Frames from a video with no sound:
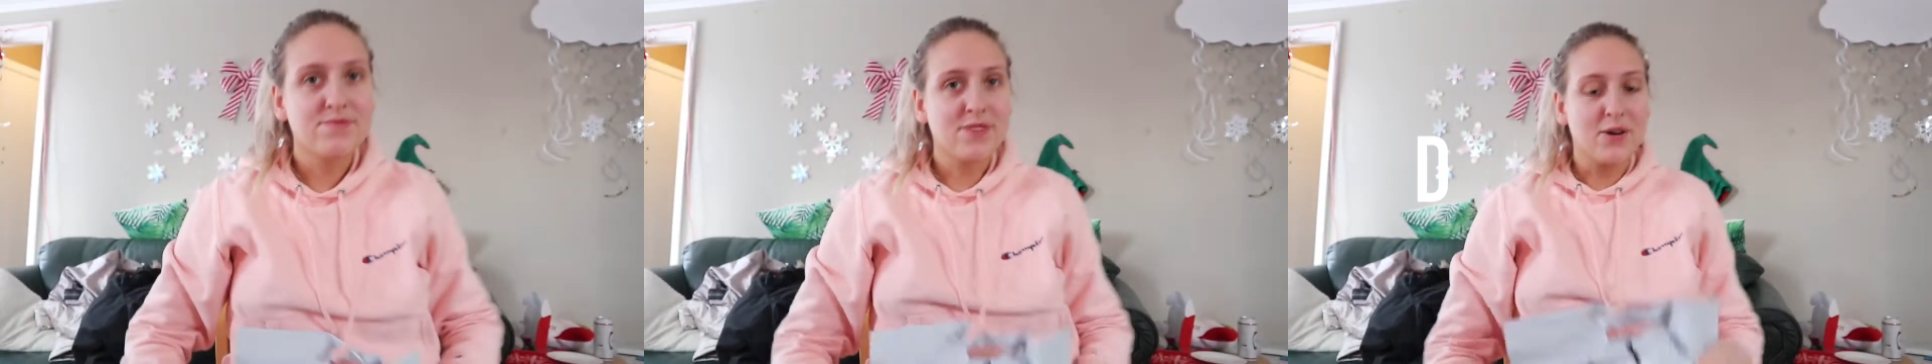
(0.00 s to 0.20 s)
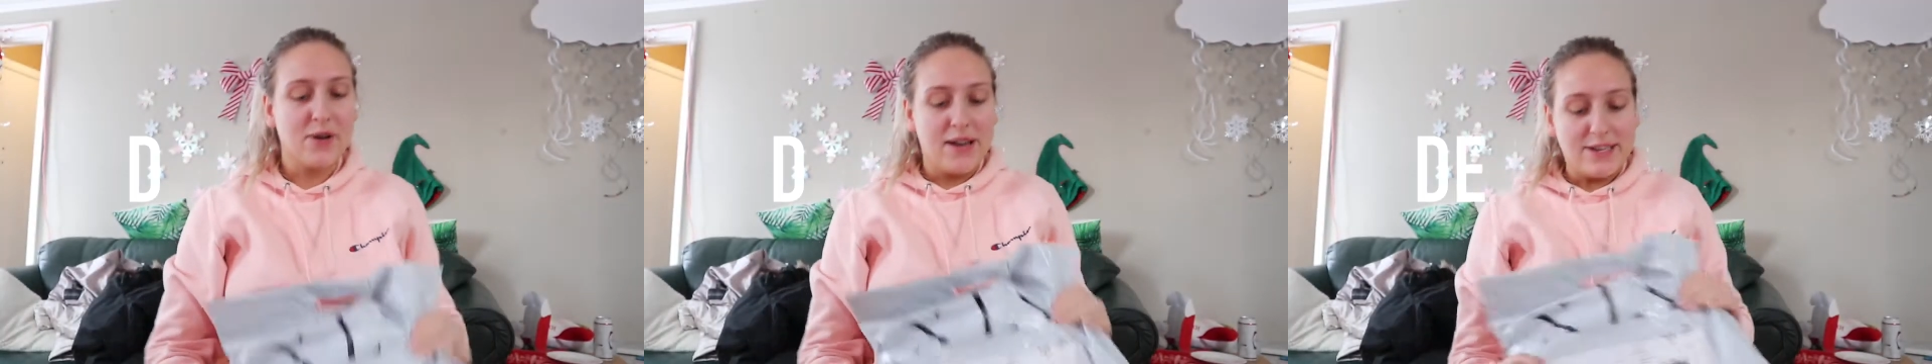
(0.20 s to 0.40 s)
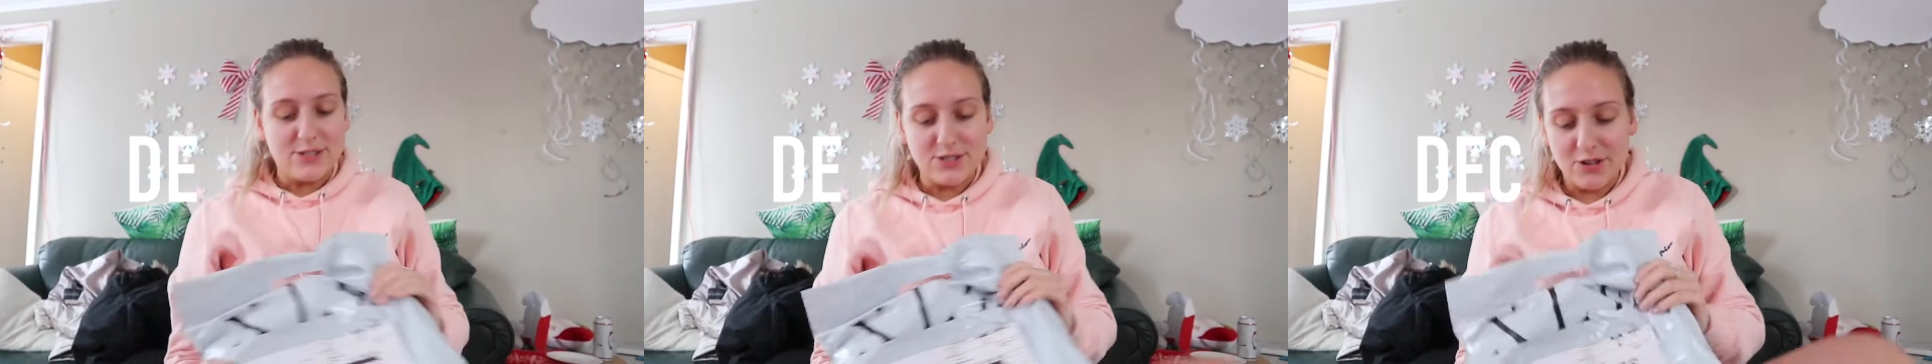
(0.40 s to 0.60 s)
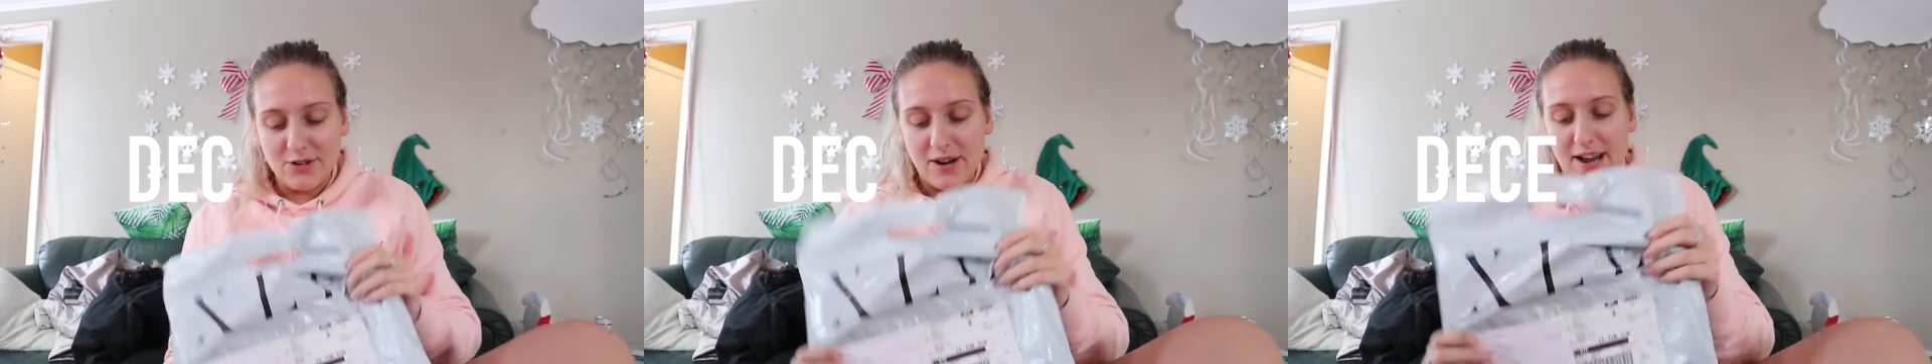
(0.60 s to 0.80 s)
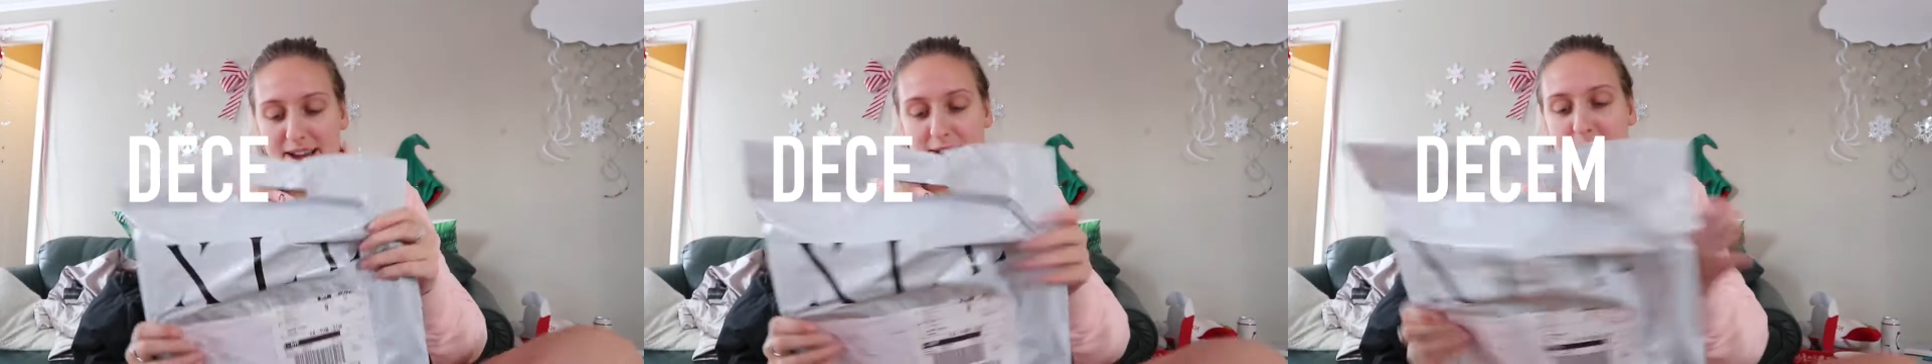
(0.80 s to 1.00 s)
Okay,
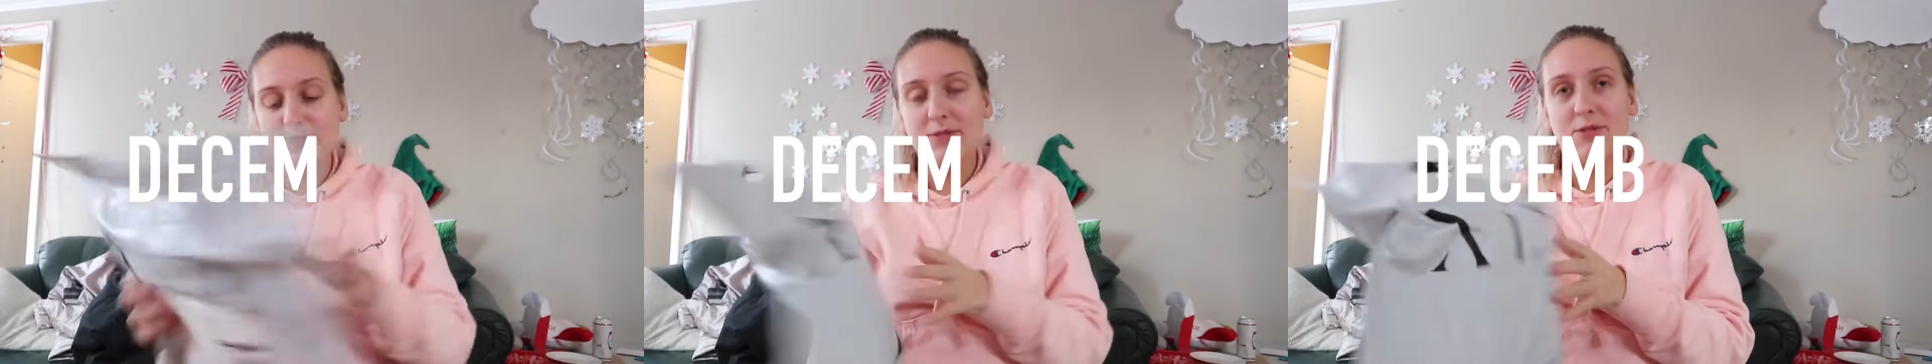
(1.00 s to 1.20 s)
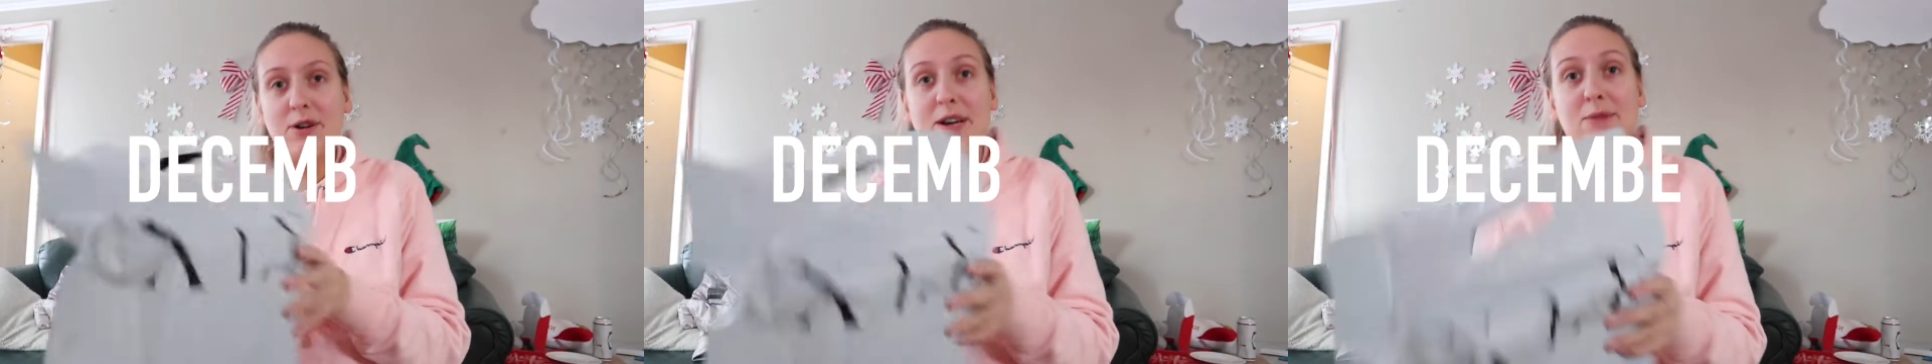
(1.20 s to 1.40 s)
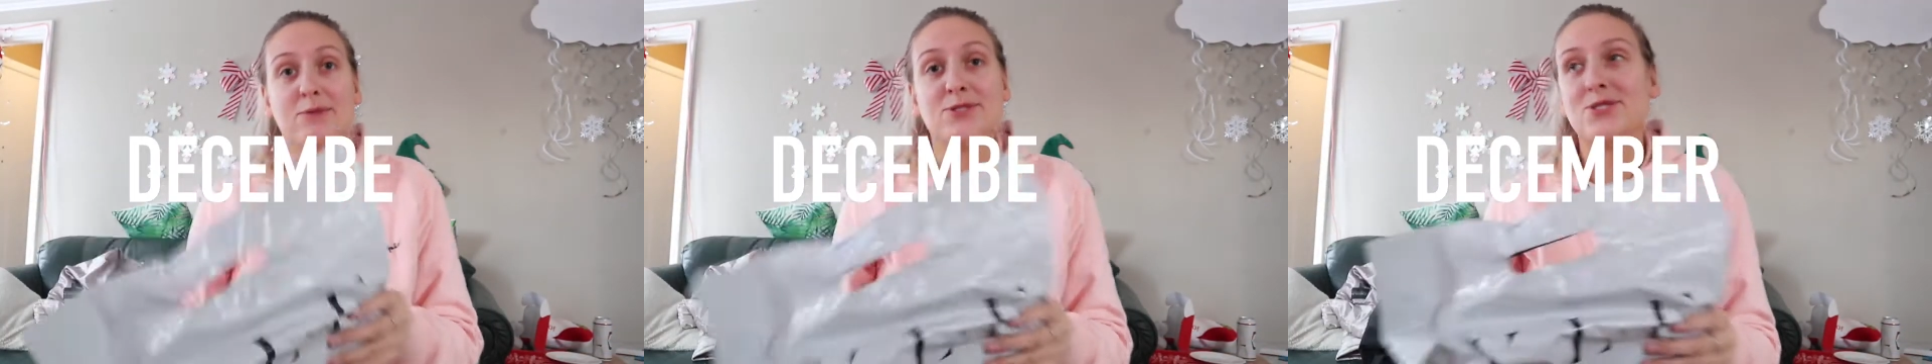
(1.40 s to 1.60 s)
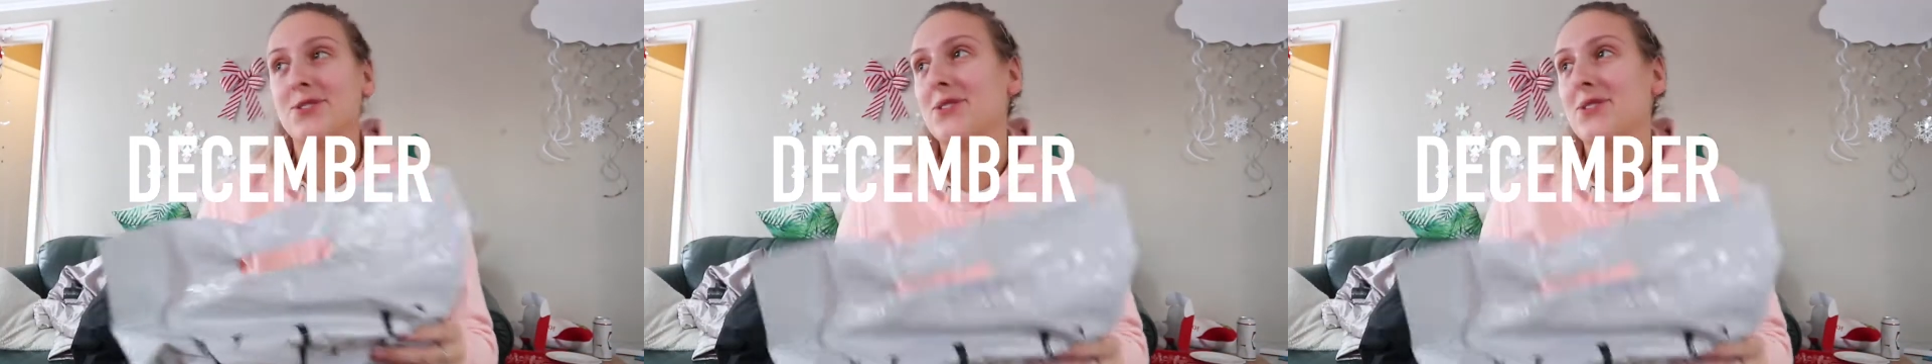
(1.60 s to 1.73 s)
so I am. Well, I almost